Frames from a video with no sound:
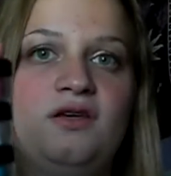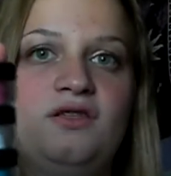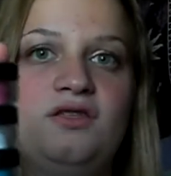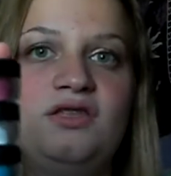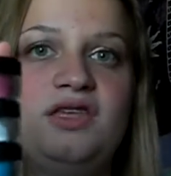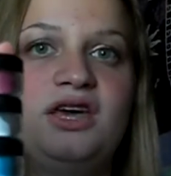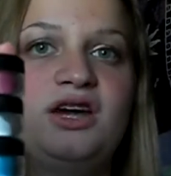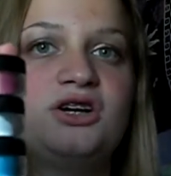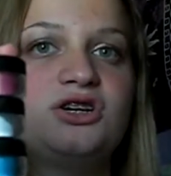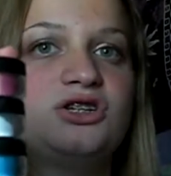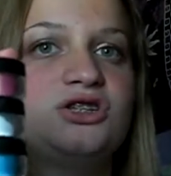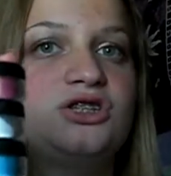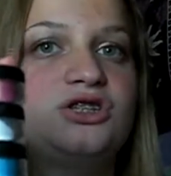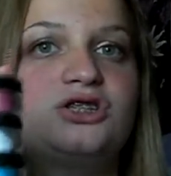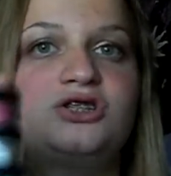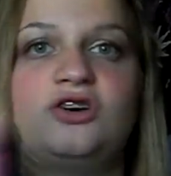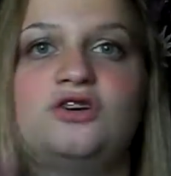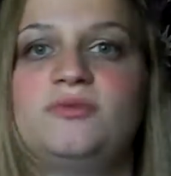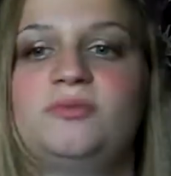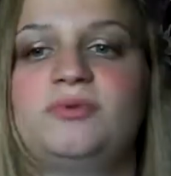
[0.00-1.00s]
They are
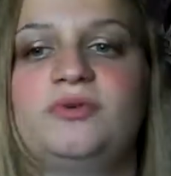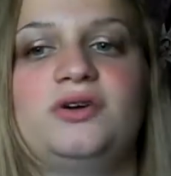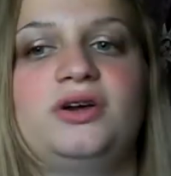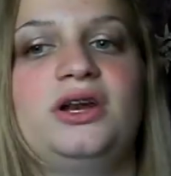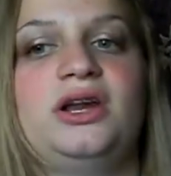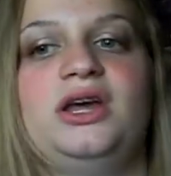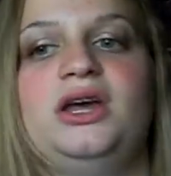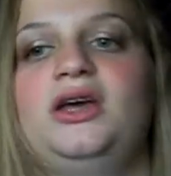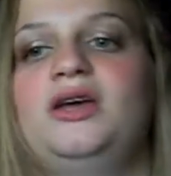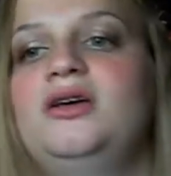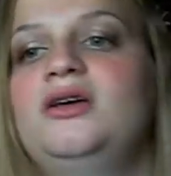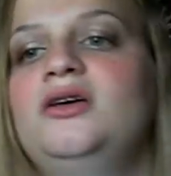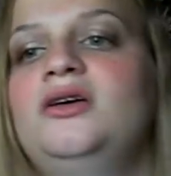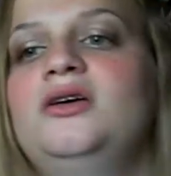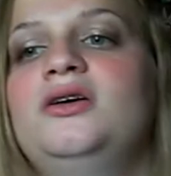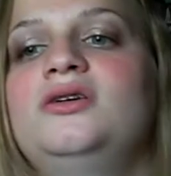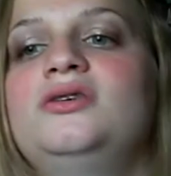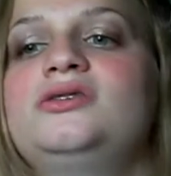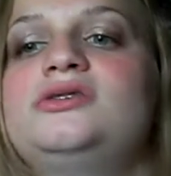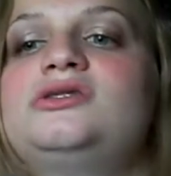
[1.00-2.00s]
so pretty.
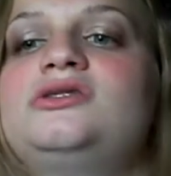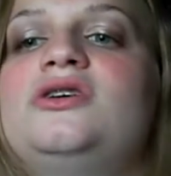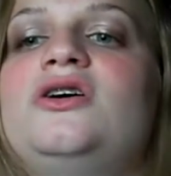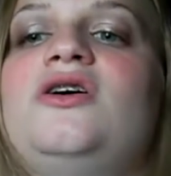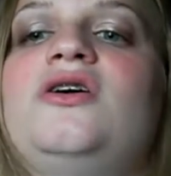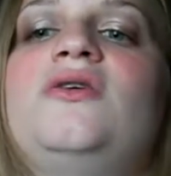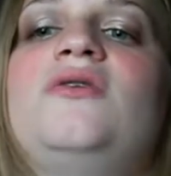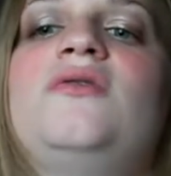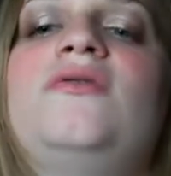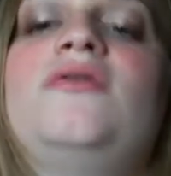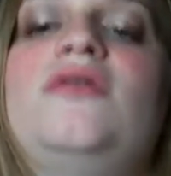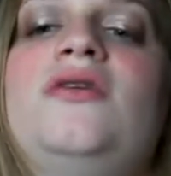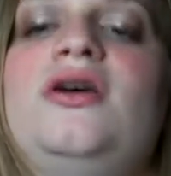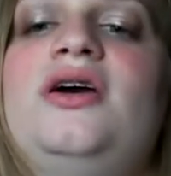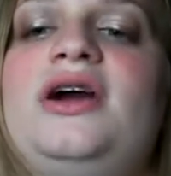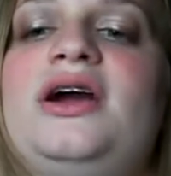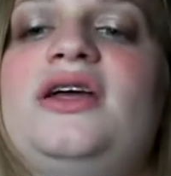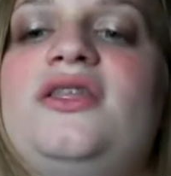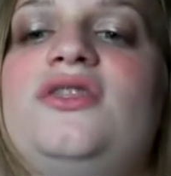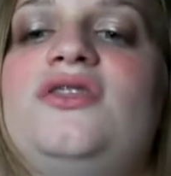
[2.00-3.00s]
So,
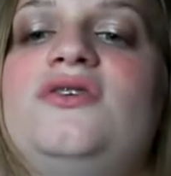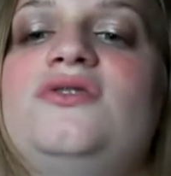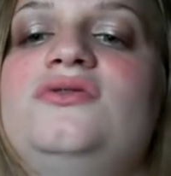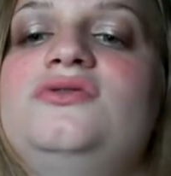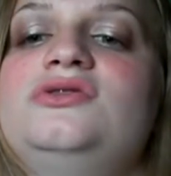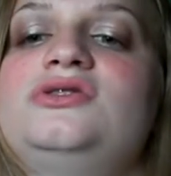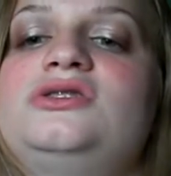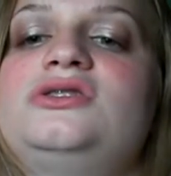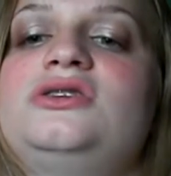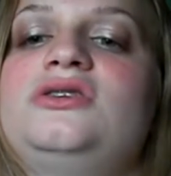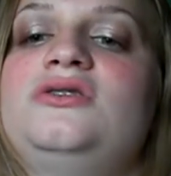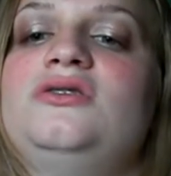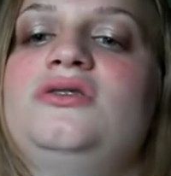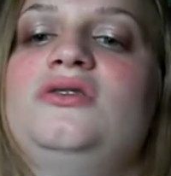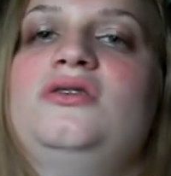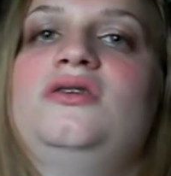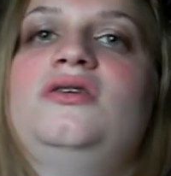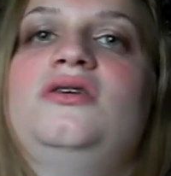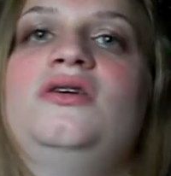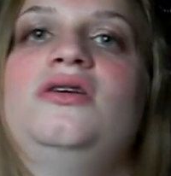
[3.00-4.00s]
alright, those,
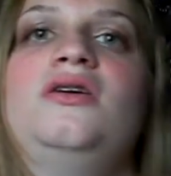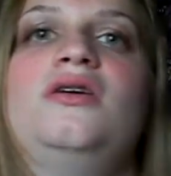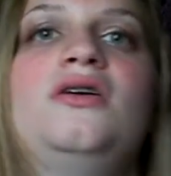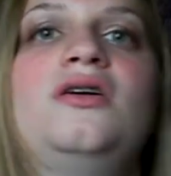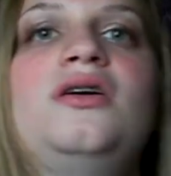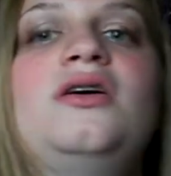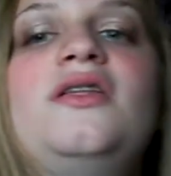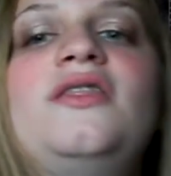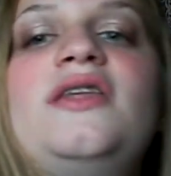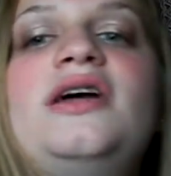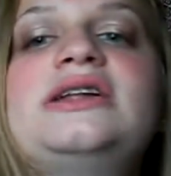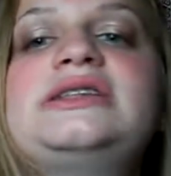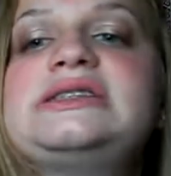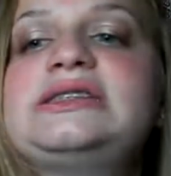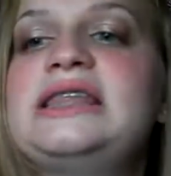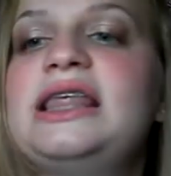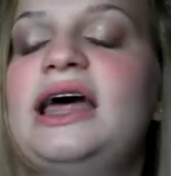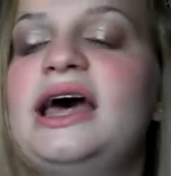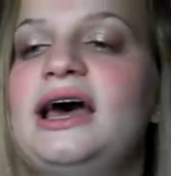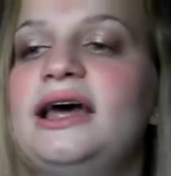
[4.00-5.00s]
that's
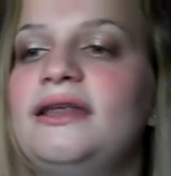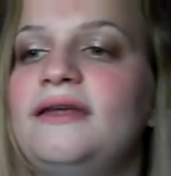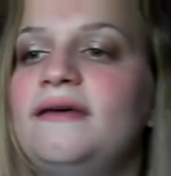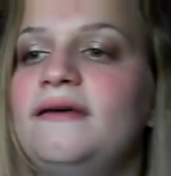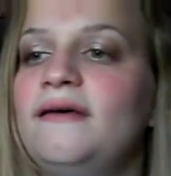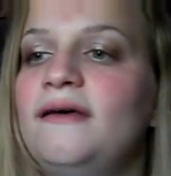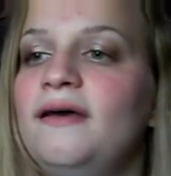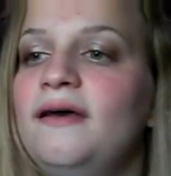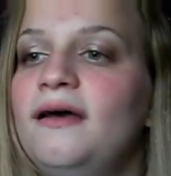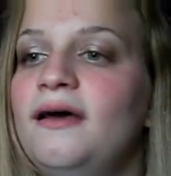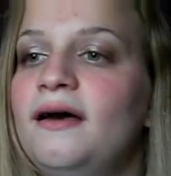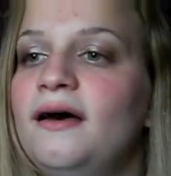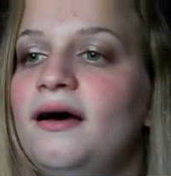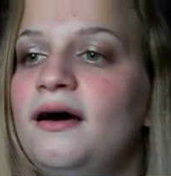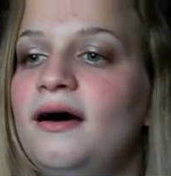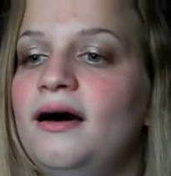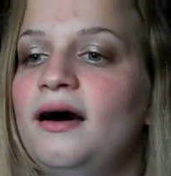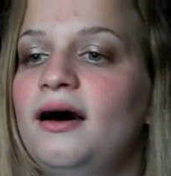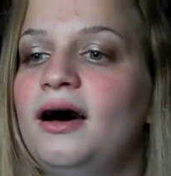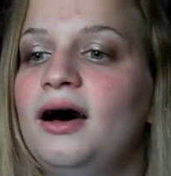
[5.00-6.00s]
that.
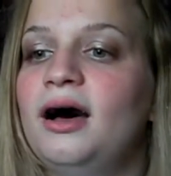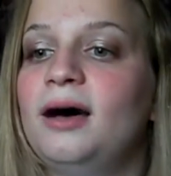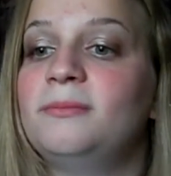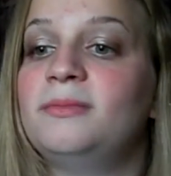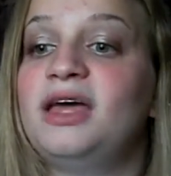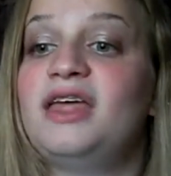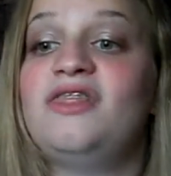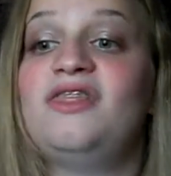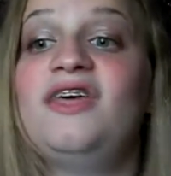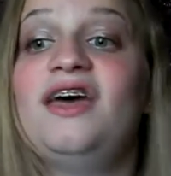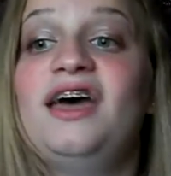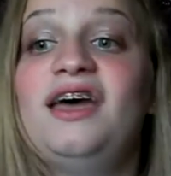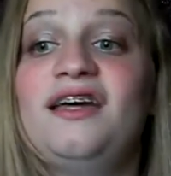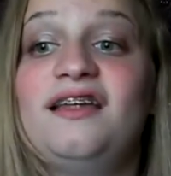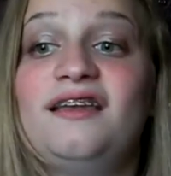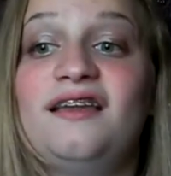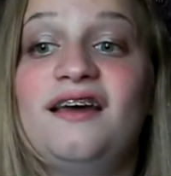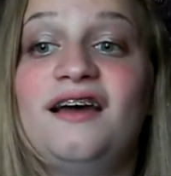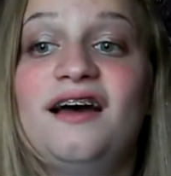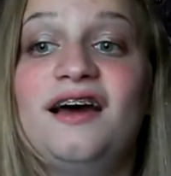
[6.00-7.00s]
Um, and
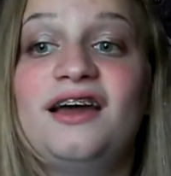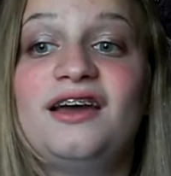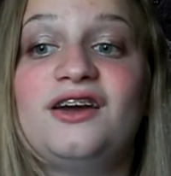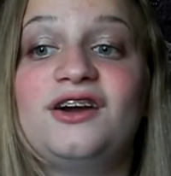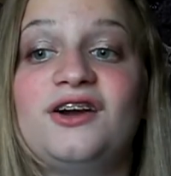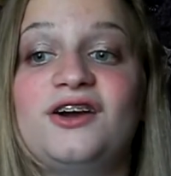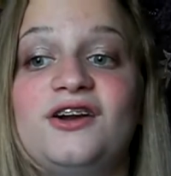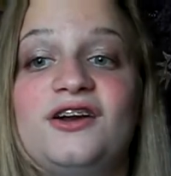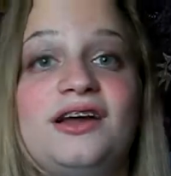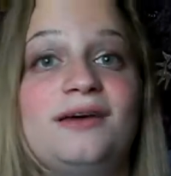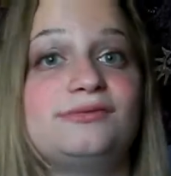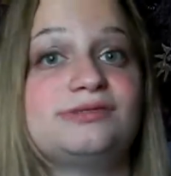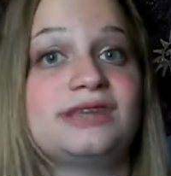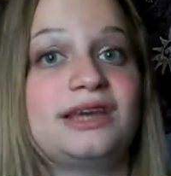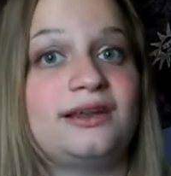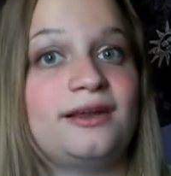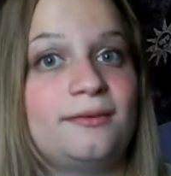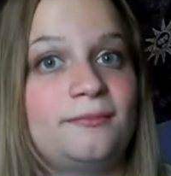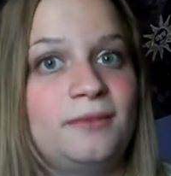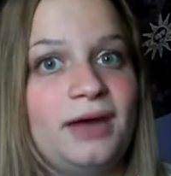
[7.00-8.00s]
then I heard I was
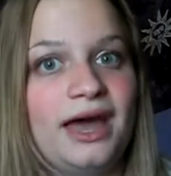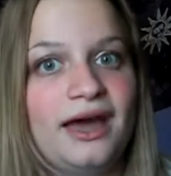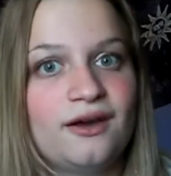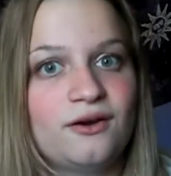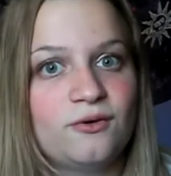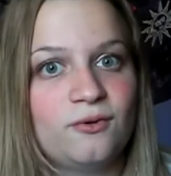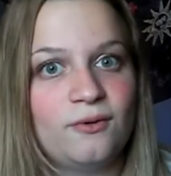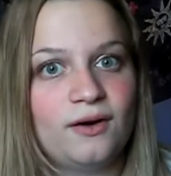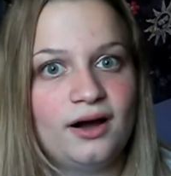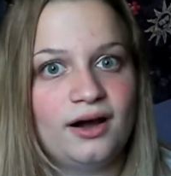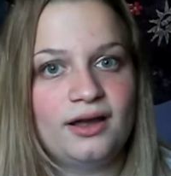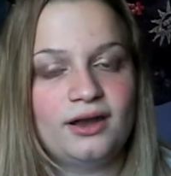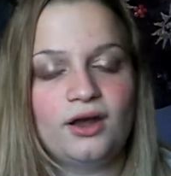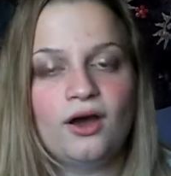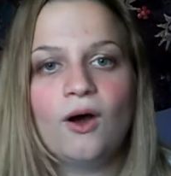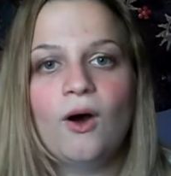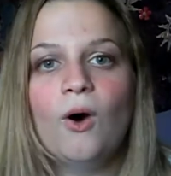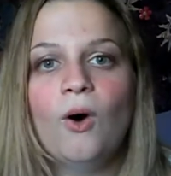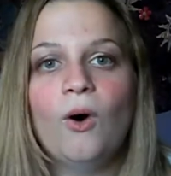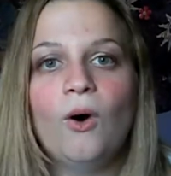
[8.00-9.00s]
getting a MAC quad.
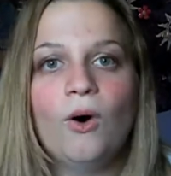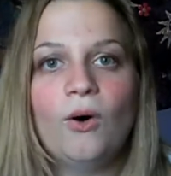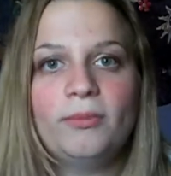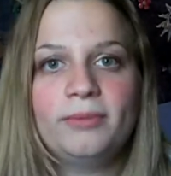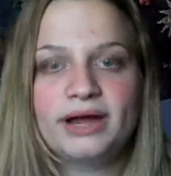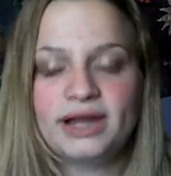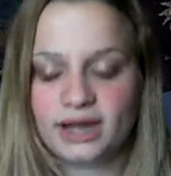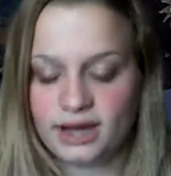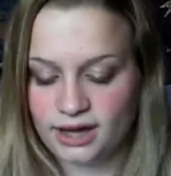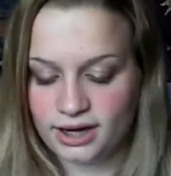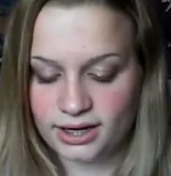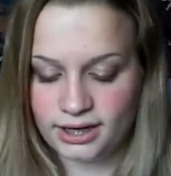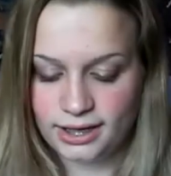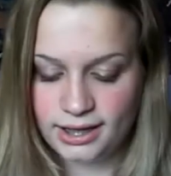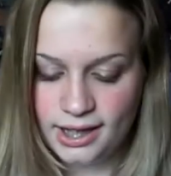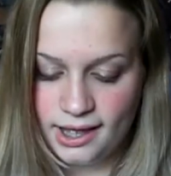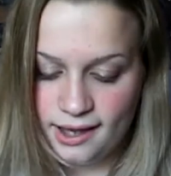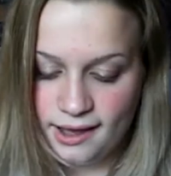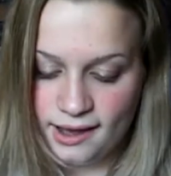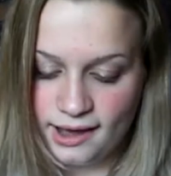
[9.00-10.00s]
Oh my god.
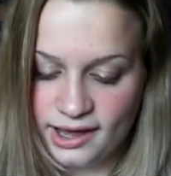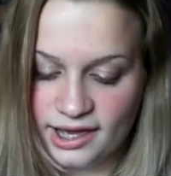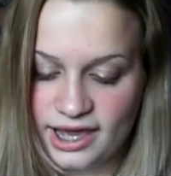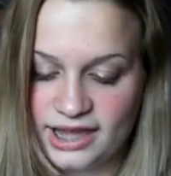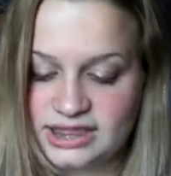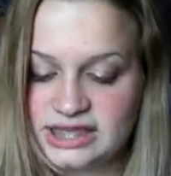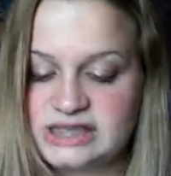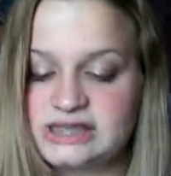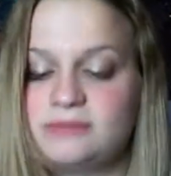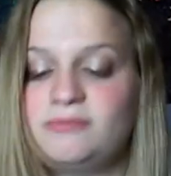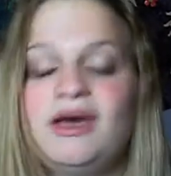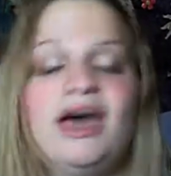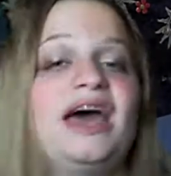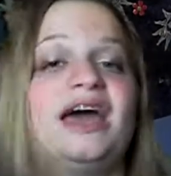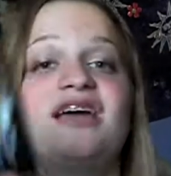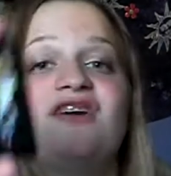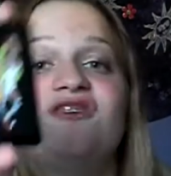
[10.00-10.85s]
I got this MAC